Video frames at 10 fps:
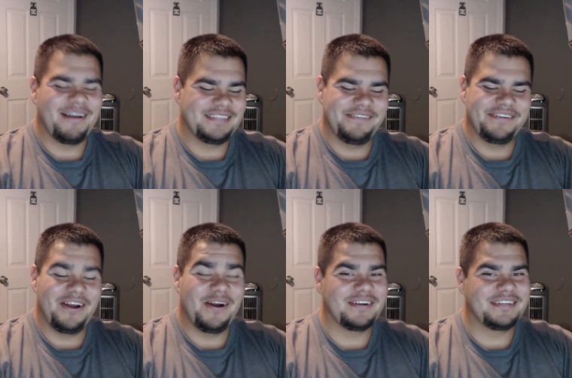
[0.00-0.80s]
I was having
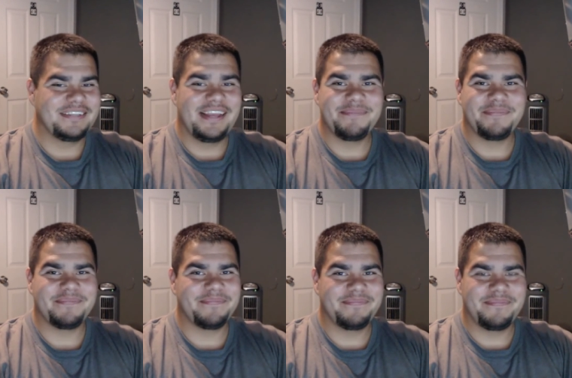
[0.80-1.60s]
a hard
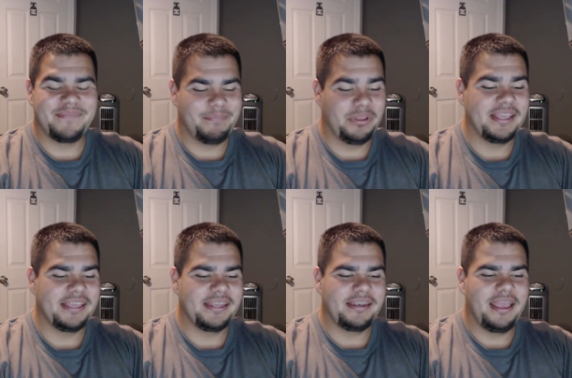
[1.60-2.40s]
time
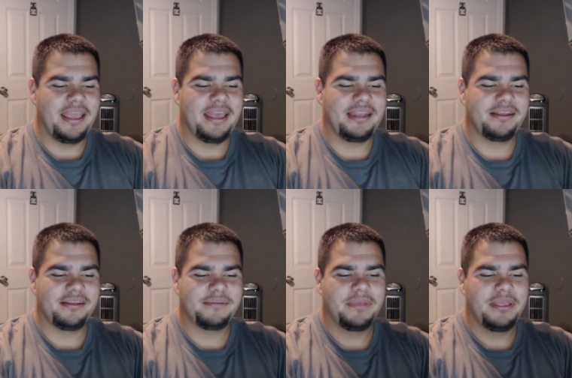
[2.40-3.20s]
playing, and
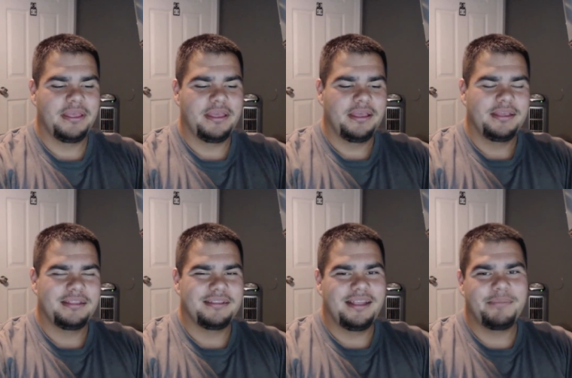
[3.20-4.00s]
uh,
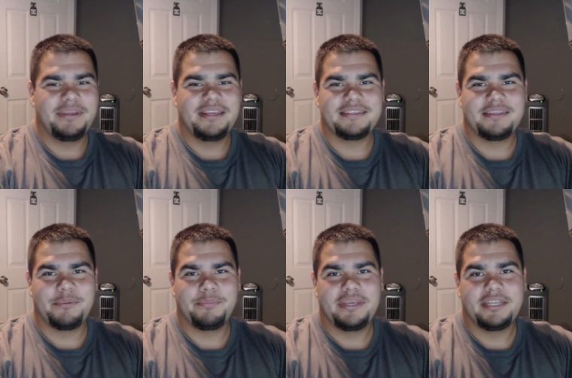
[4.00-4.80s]
not because
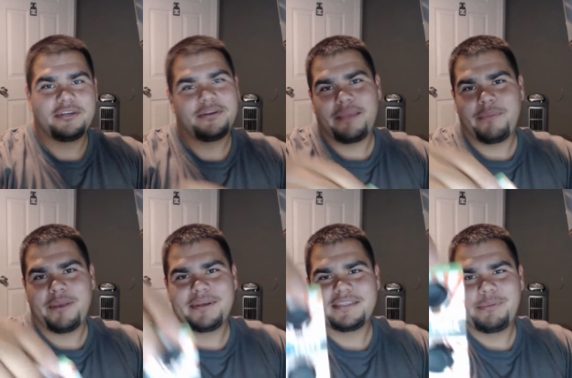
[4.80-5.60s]
I'm a bitch. Okay,
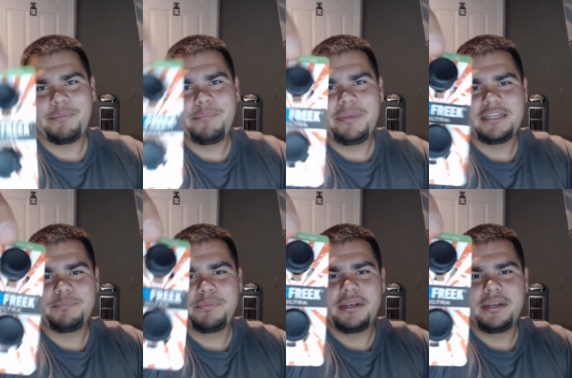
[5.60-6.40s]
maybe because I'm a
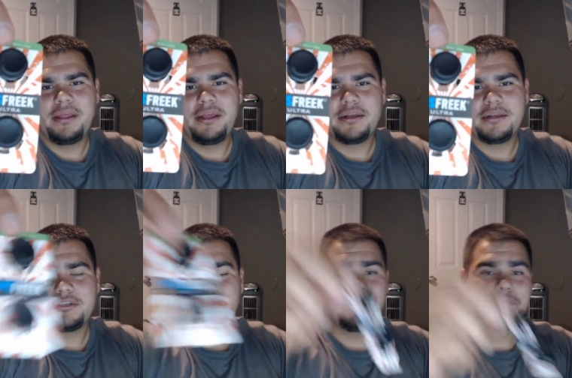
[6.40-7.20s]
bitch, but uh,
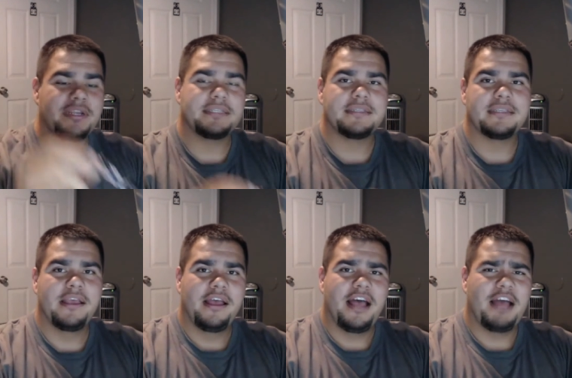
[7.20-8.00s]
KontrolFreeks.
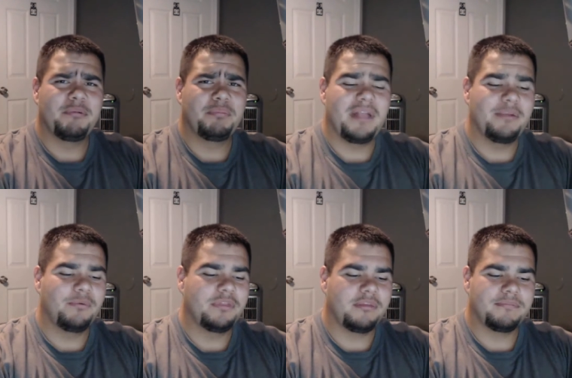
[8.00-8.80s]
I've been
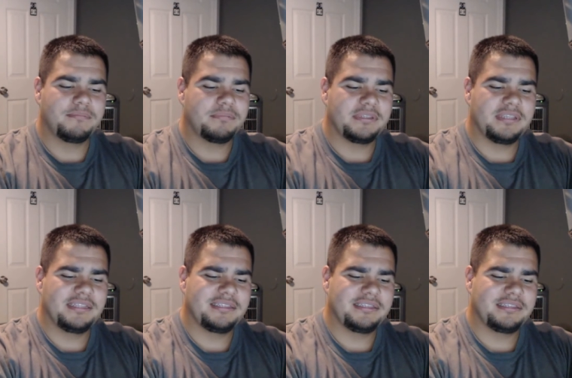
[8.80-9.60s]
playing with them
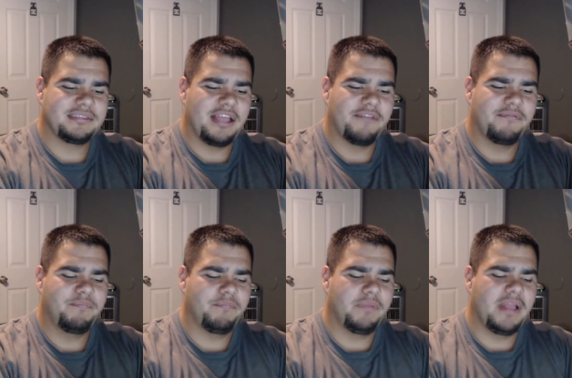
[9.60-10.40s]
since I've
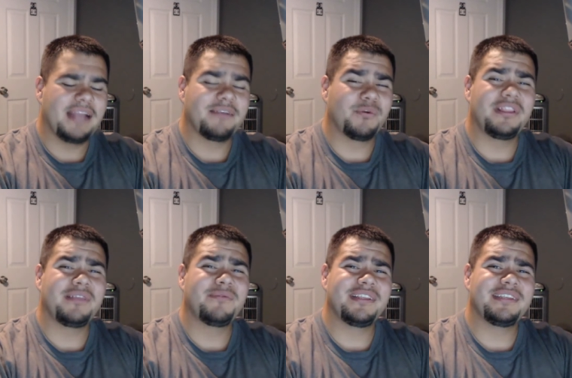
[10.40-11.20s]
gotten
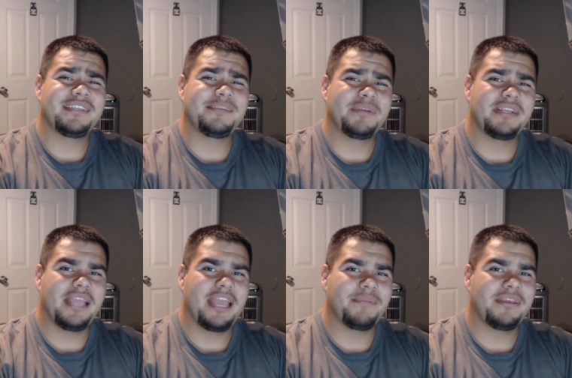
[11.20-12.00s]
really, really deep into
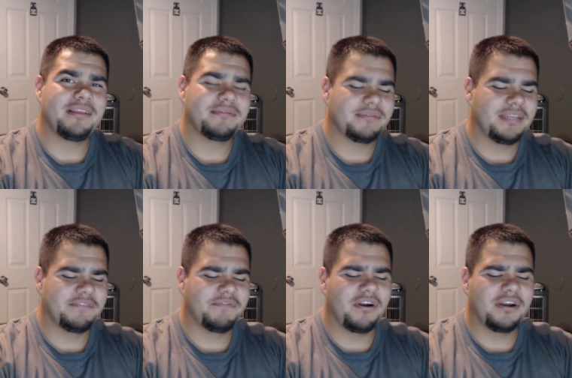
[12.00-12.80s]
gaming
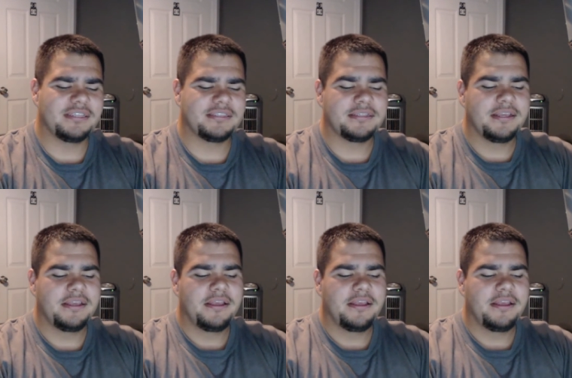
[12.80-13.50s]
as far as